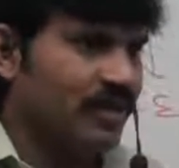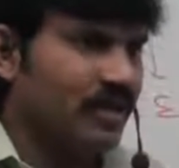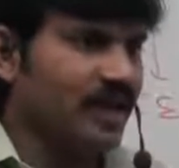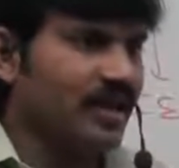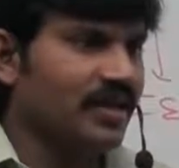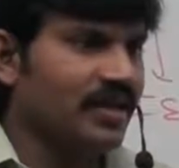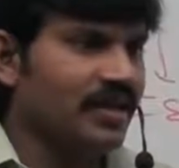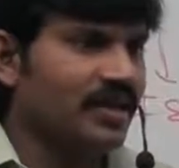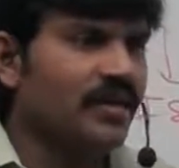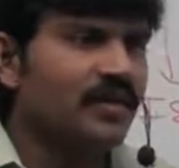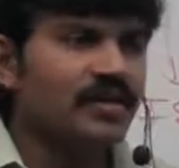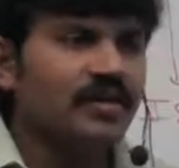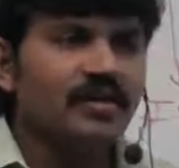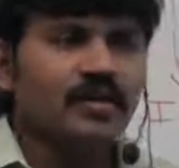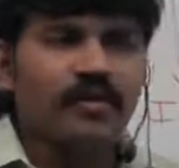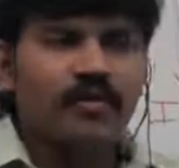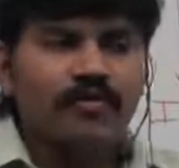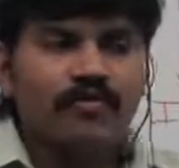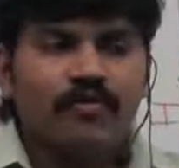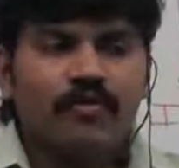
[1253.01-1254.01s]
Like
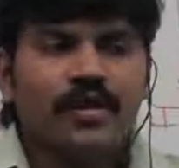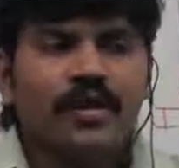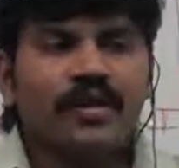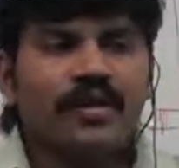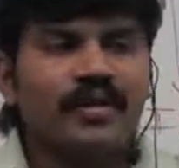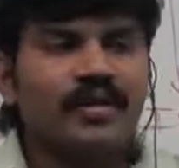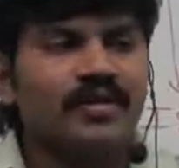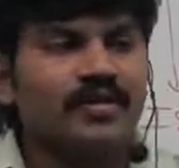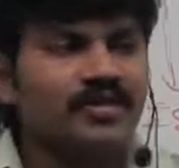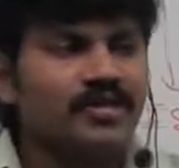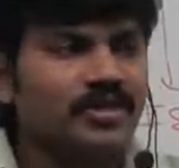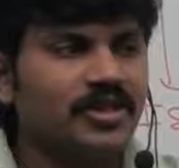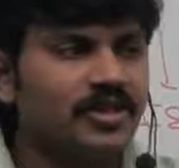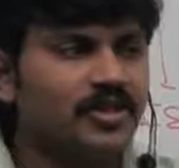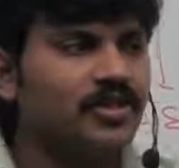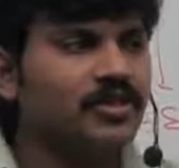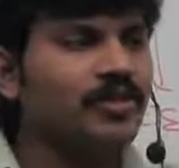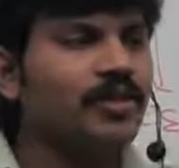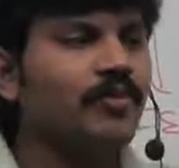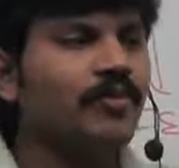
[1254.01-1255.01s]
for
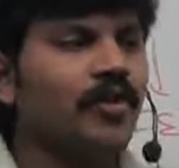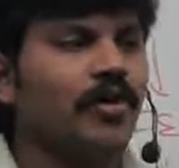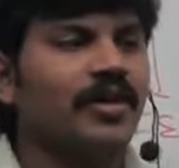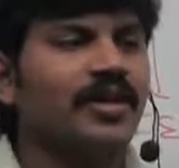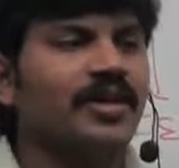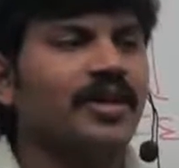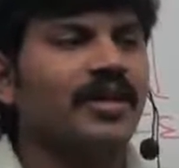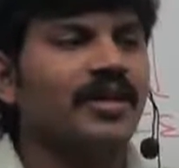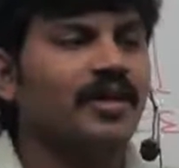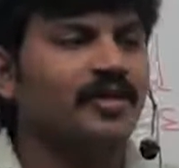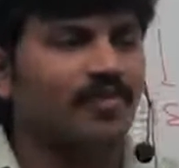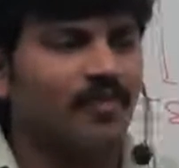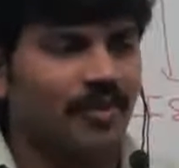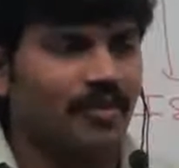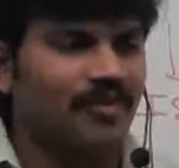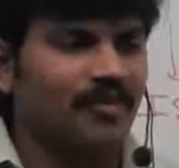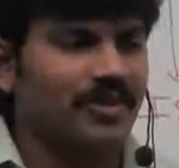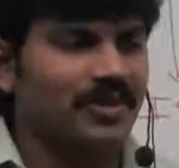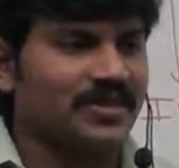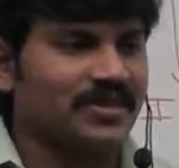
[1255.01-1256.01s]
just a monitoring
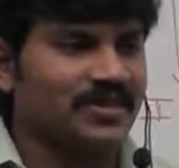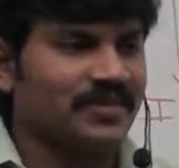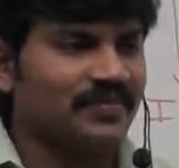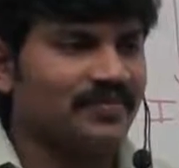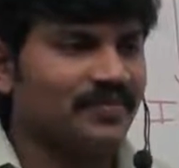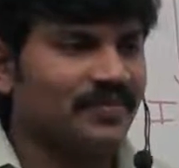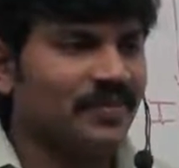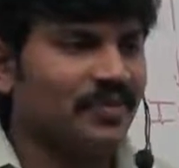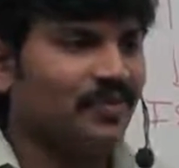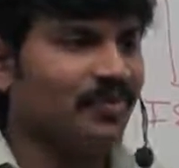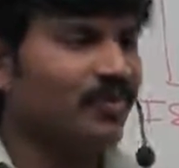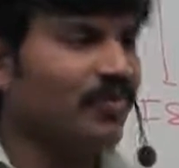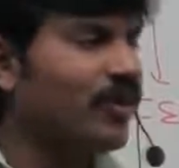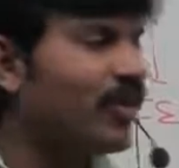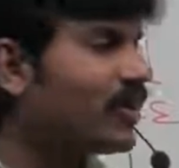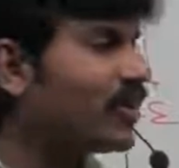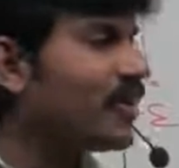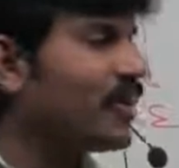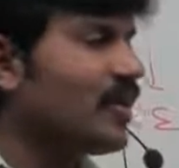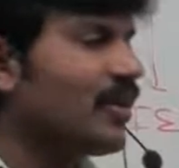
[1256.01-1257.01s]
purpose,
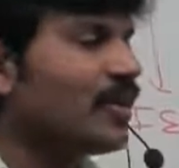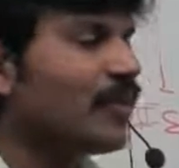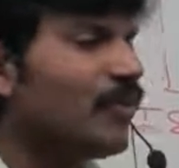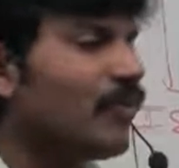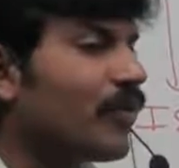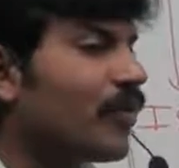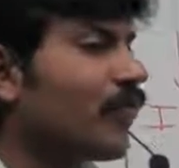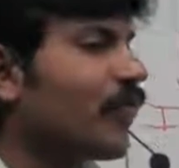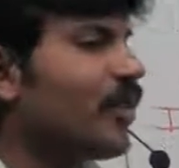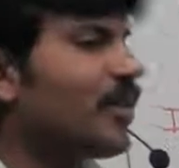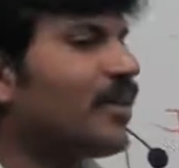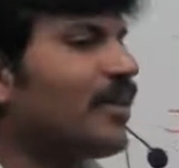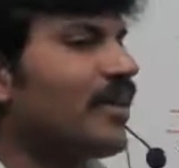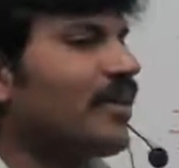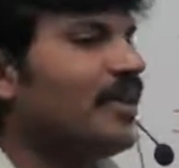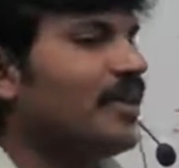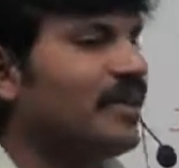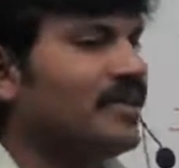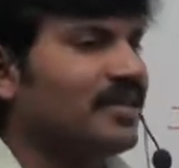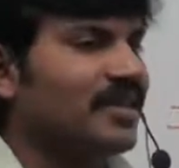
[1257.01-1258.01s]
what your father
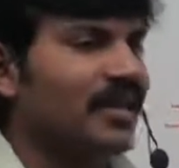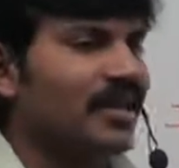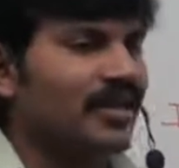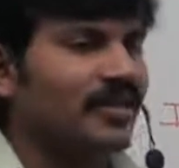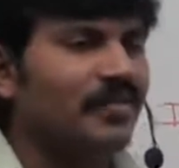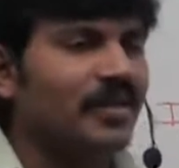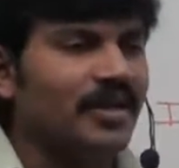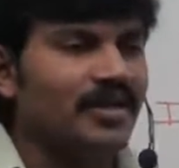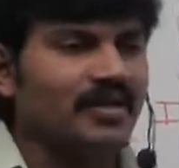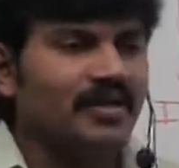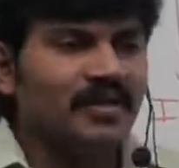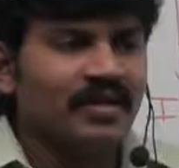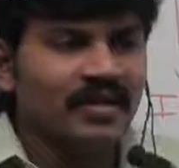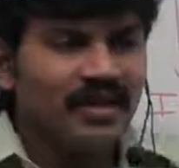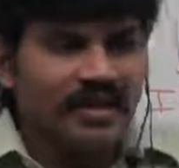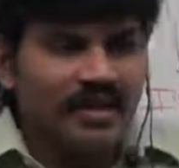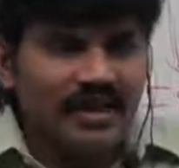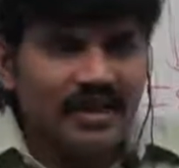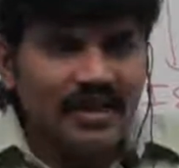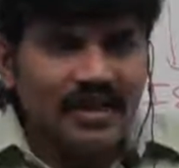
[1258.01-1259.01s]
did is nothing but
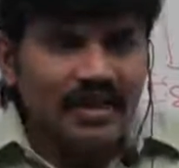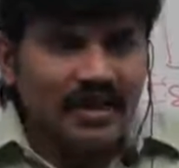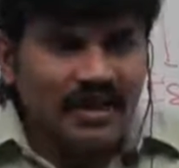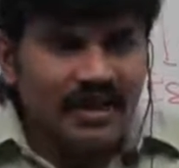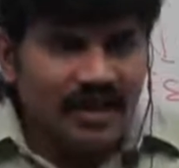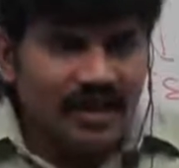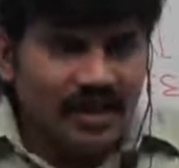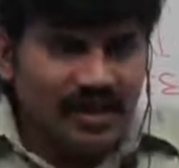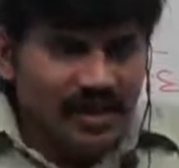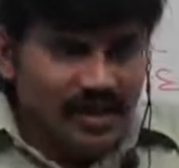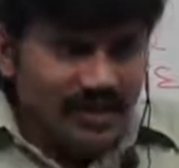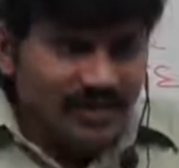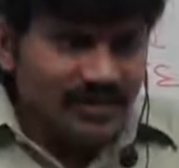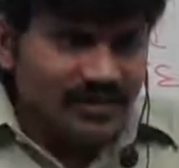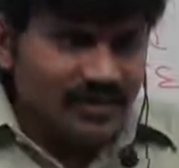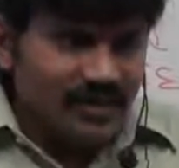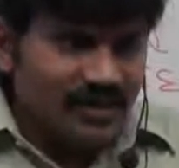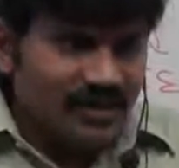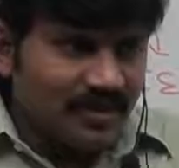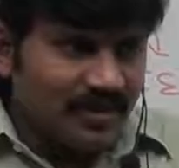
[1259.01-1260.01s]
he
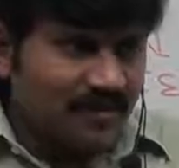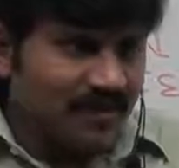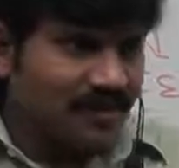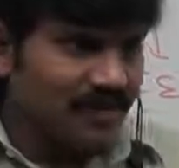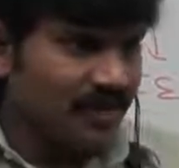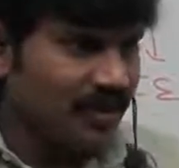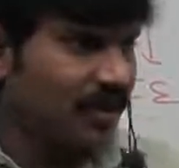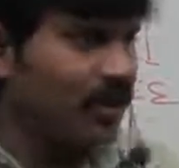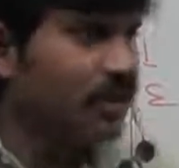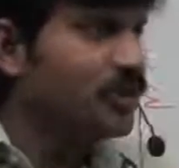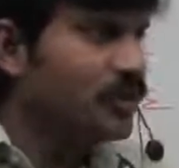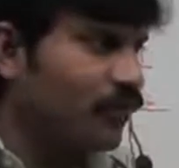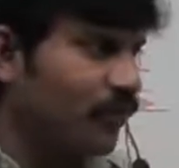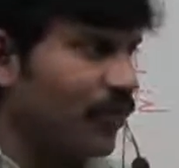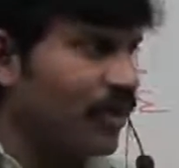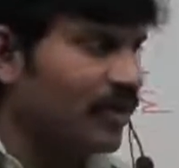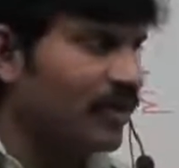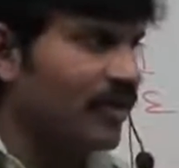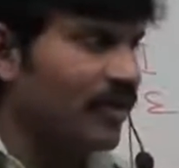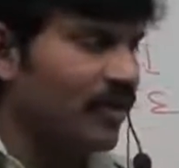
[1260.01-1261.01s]
arranged his
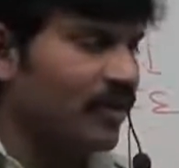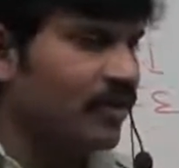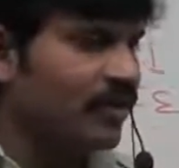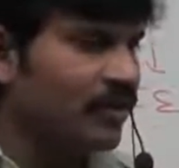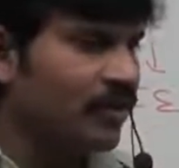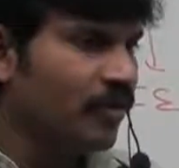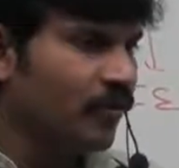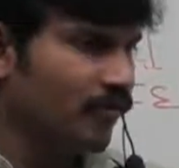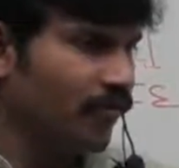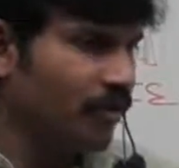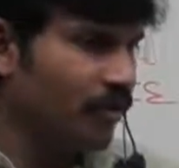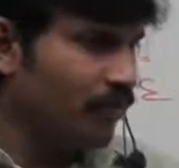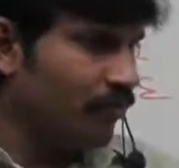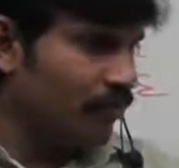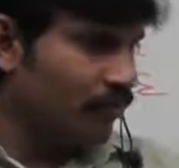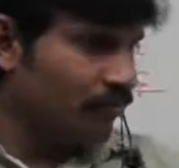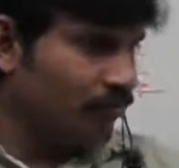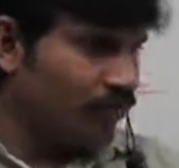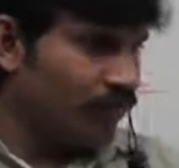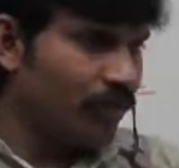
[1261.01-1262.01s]
father for
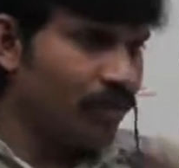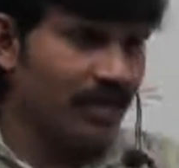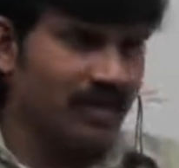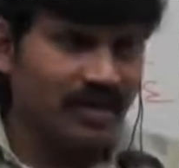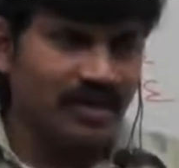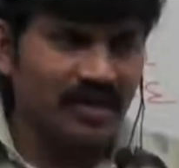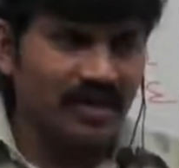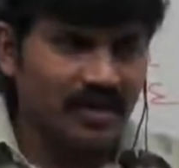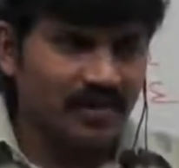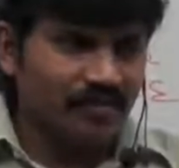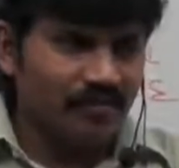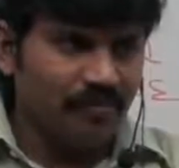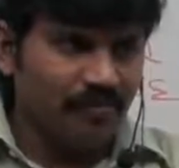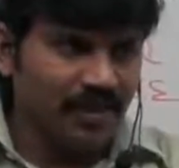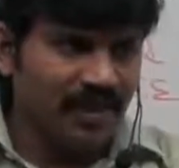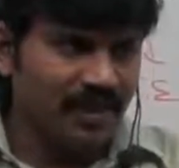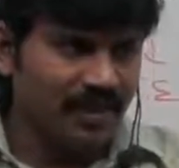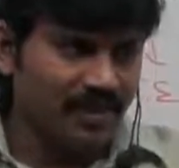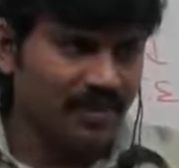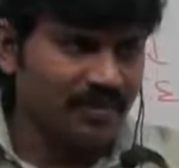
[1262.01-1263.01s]
monitoring
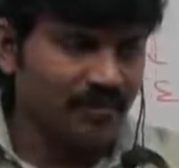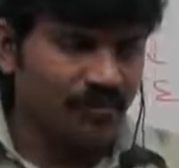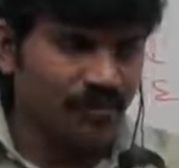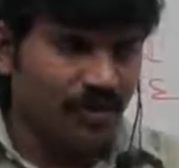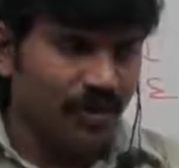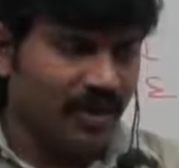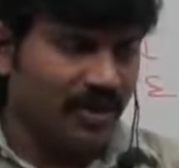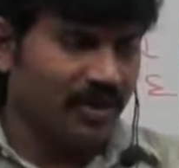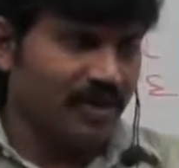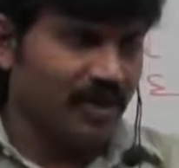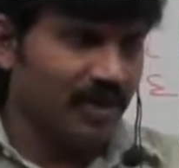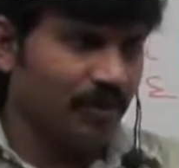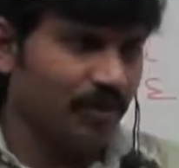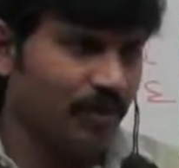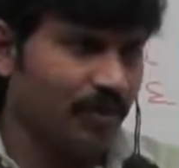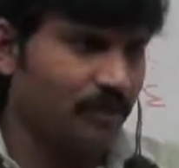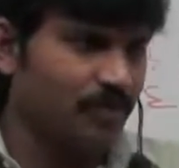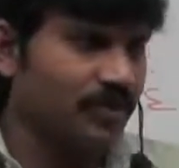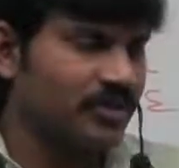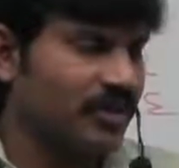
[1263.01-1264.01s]

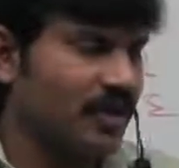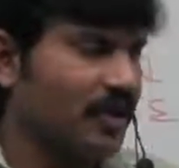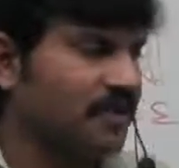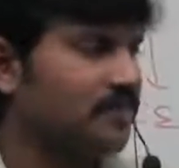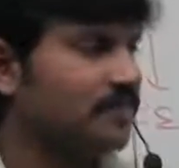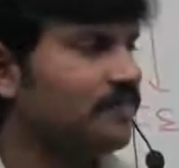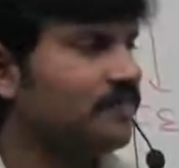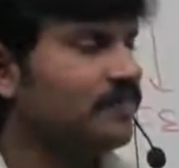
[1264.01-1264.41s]
purpose, right?